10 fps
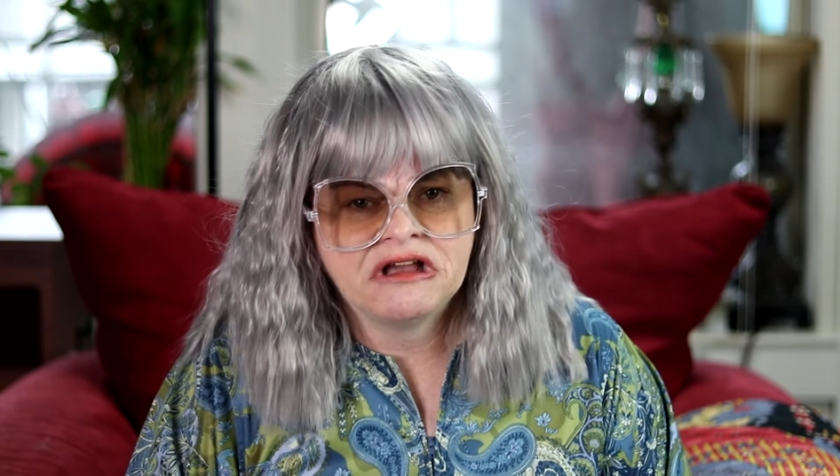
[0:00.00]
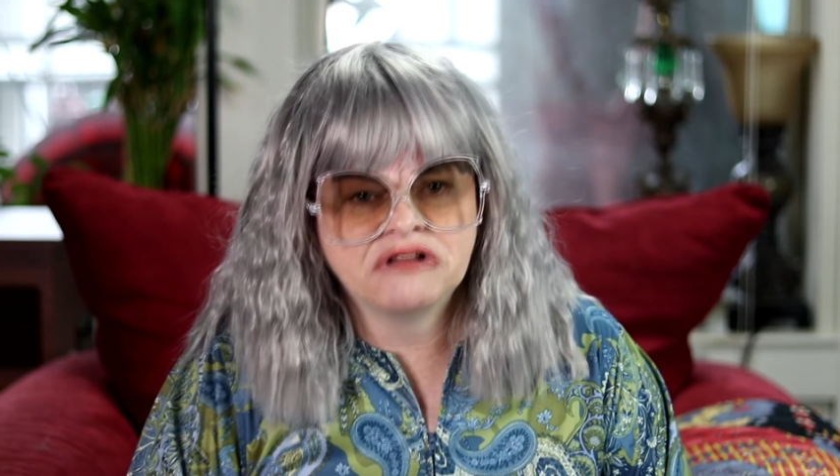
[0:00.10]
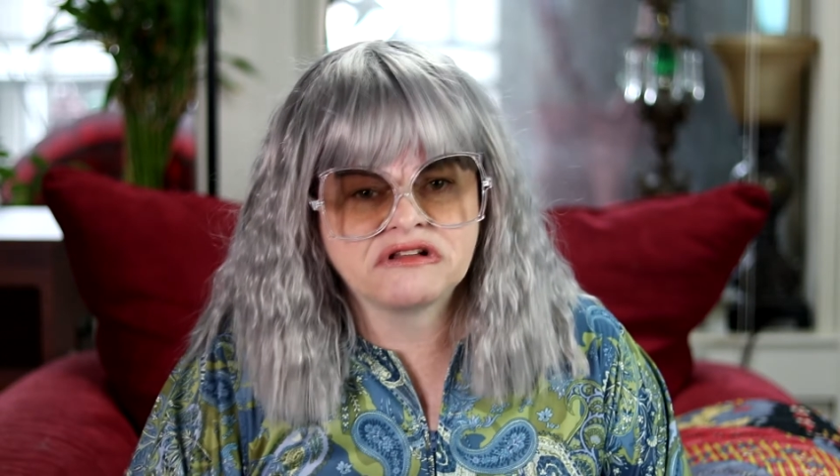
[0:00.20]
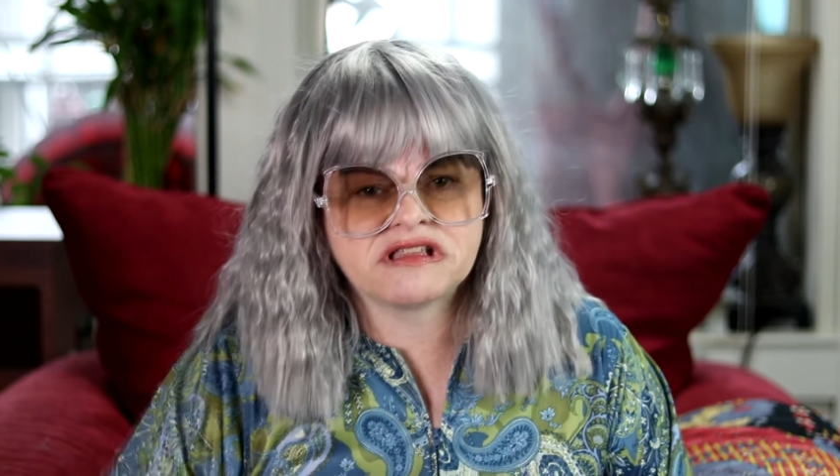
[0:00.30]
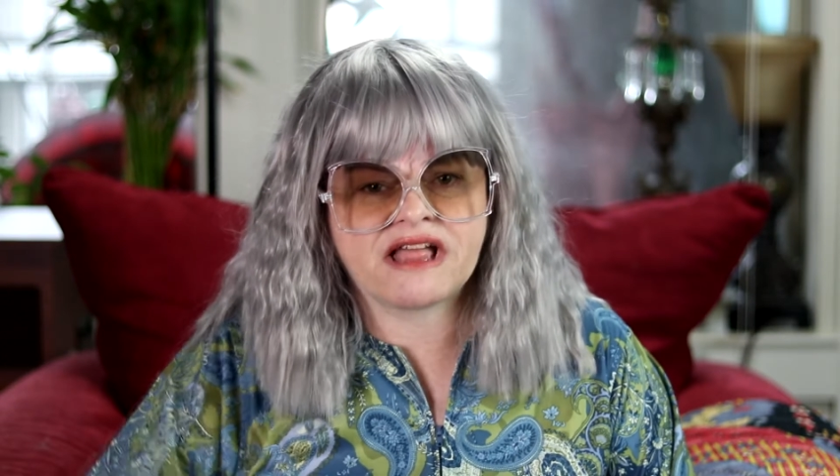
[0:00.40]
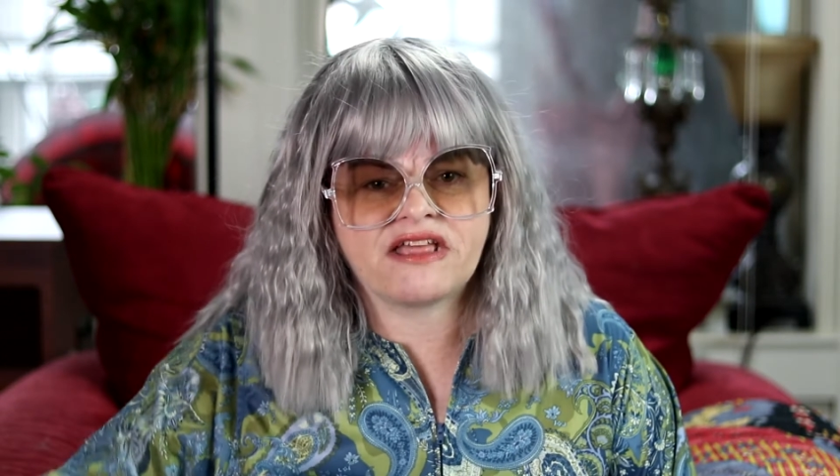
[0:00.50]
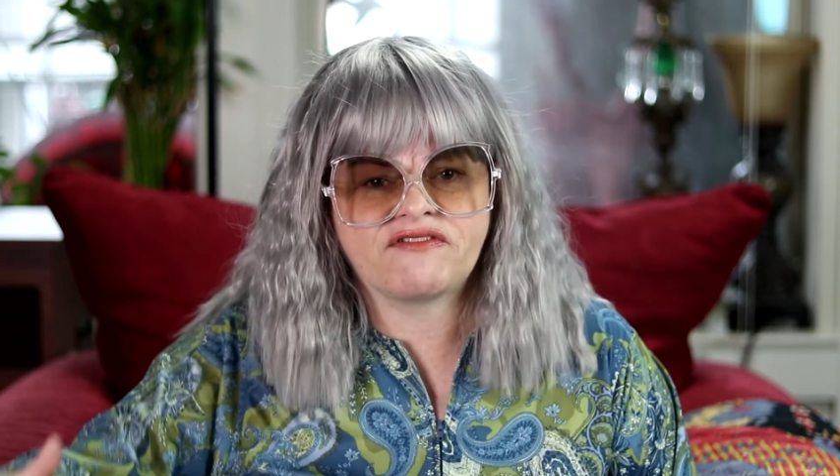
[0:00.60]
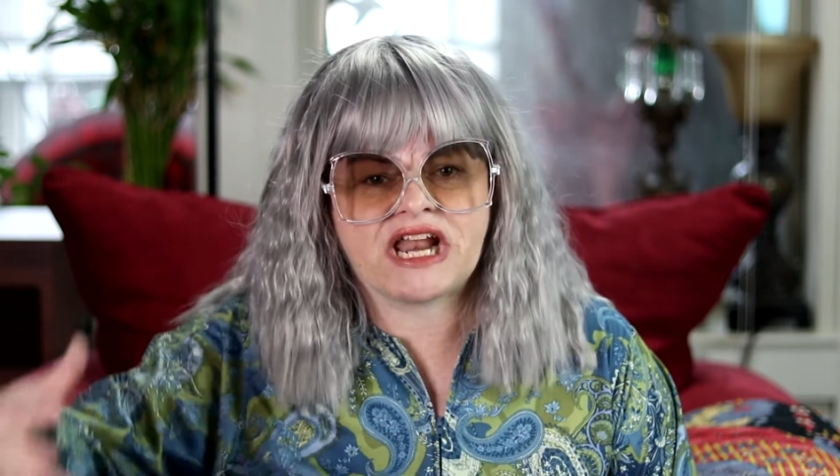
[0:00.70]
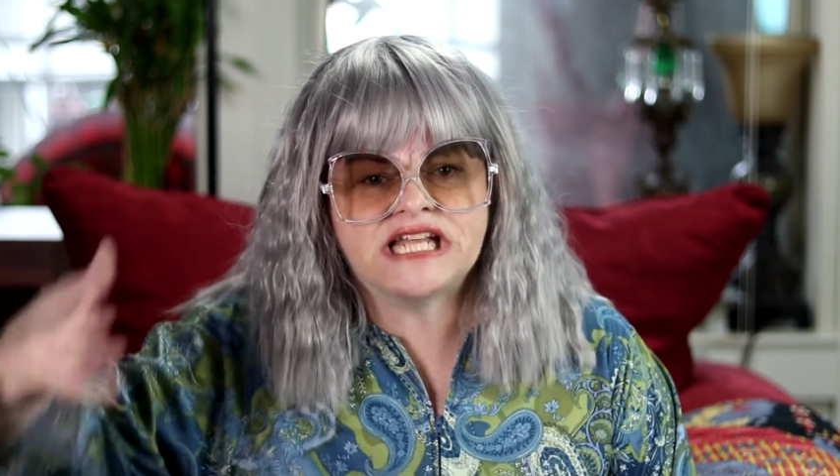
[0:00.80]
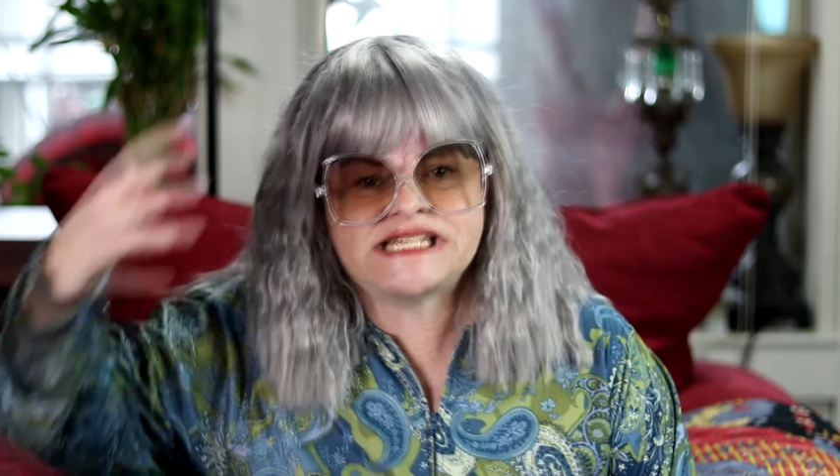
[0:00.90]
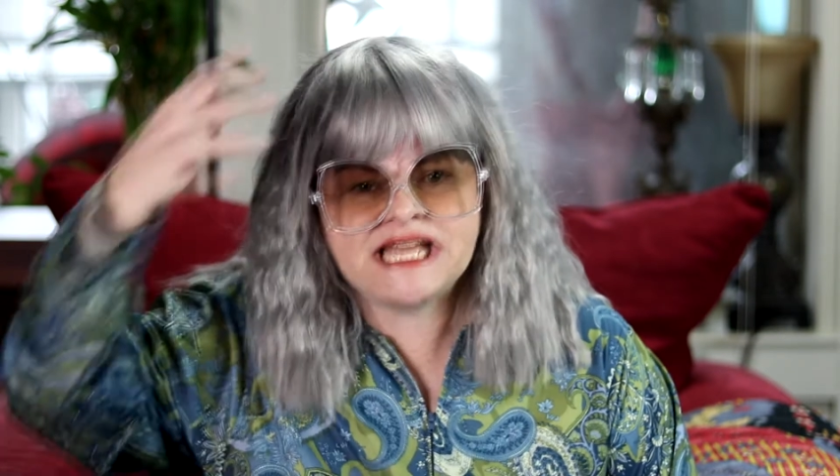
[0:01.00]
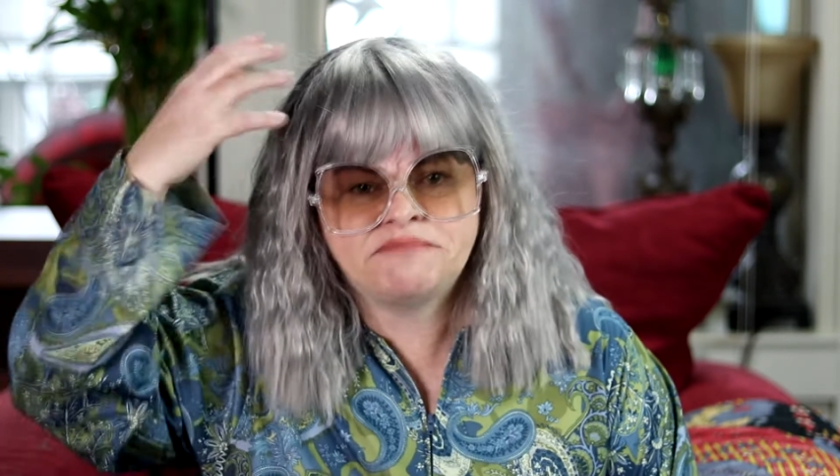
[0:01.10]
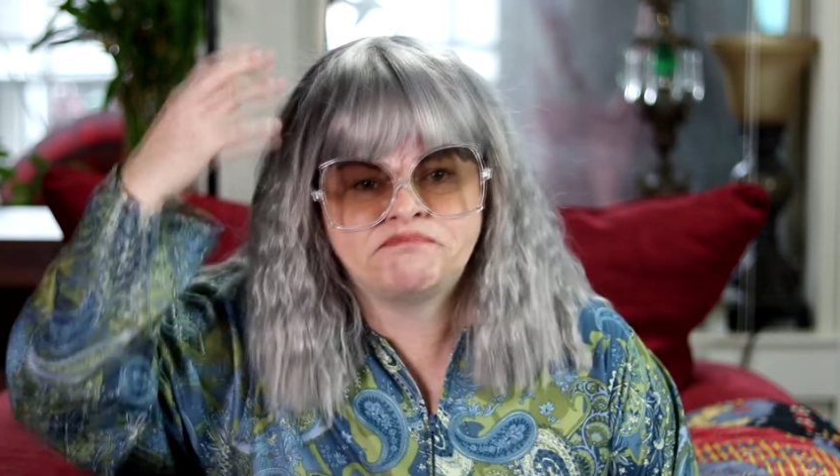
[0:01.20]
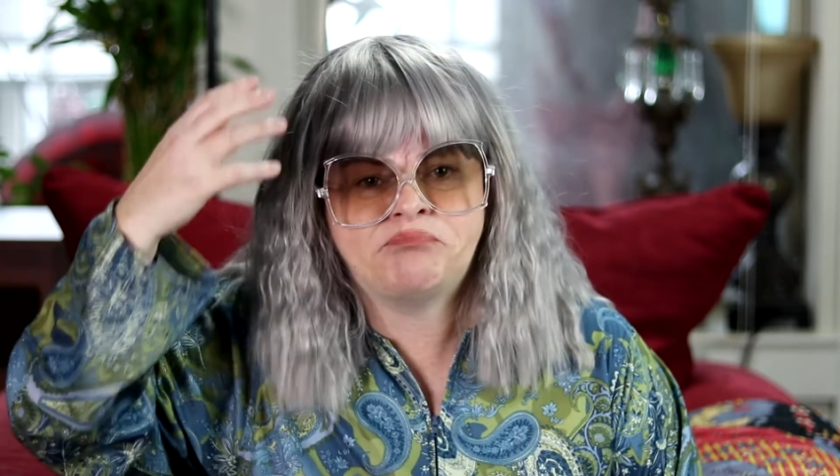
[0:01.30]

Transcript: who look like they've got a dead